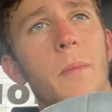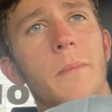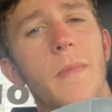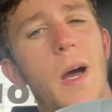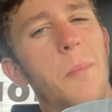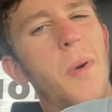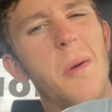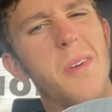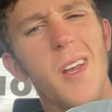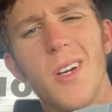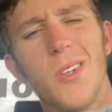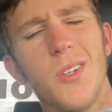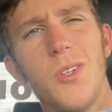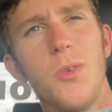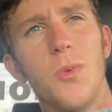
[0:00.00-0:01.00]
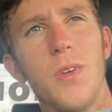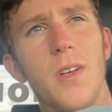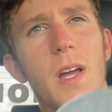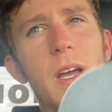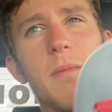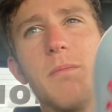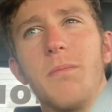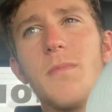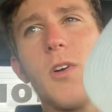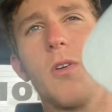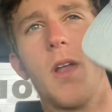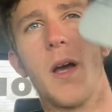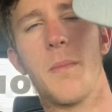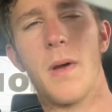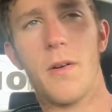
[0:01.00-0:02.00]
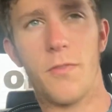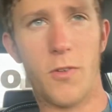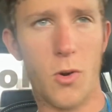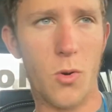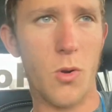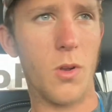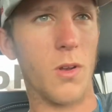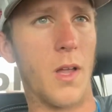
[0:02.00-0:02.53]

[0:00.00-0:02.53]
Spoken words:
I'm probably not gonna do one on my four-wheel,